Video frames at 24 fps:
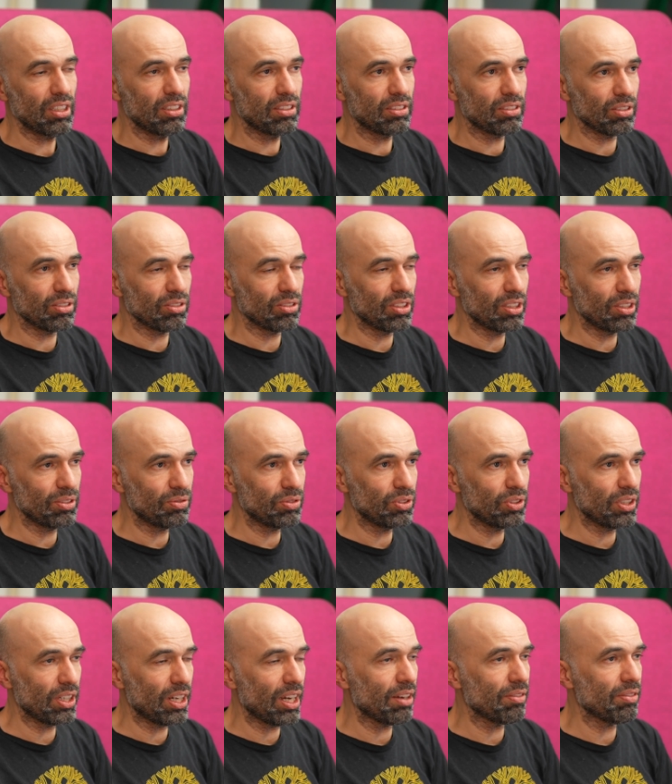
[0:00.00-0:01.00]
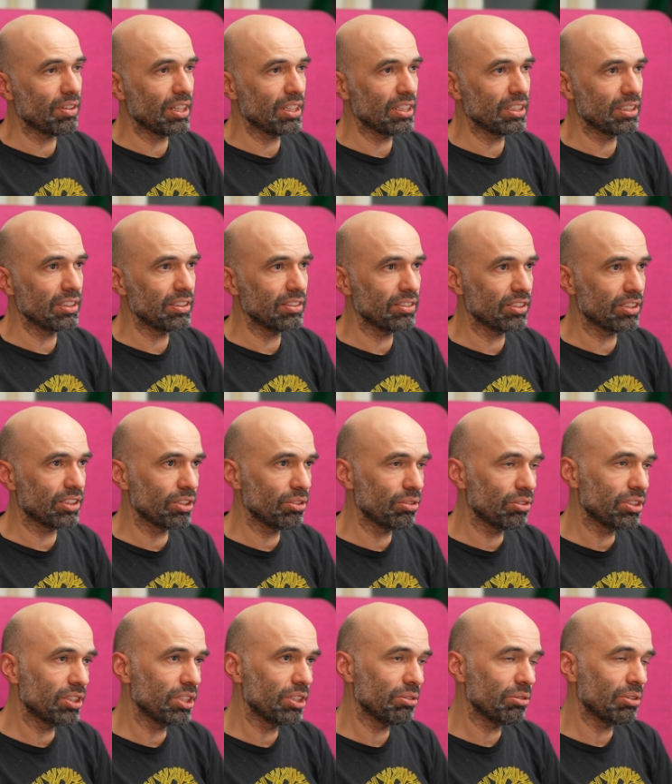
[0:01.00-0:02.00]
So if you have any
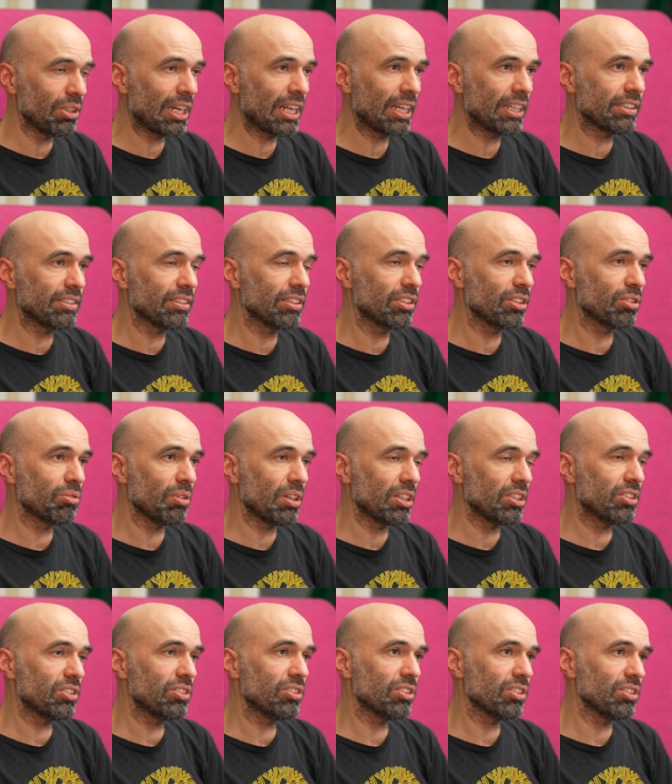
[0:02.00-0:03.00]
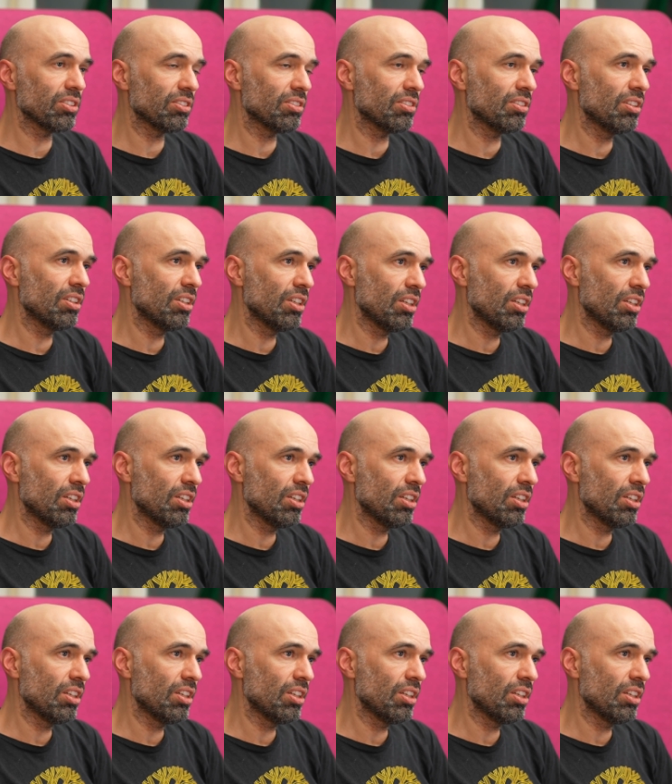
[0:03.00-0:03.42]
security related question,